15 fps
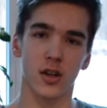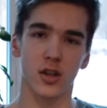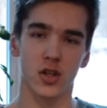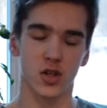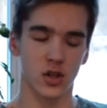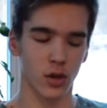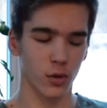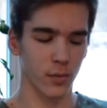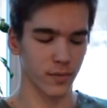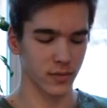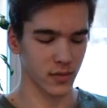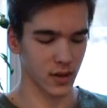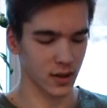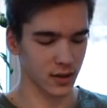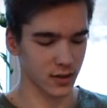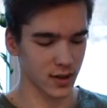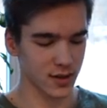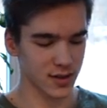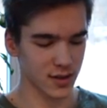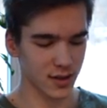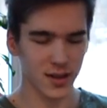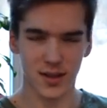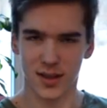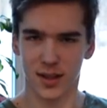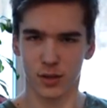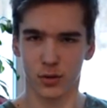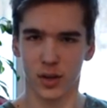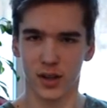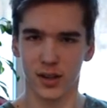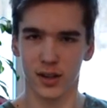So let's head
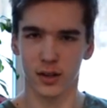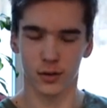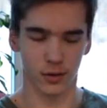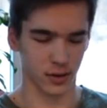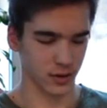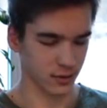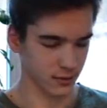right into it.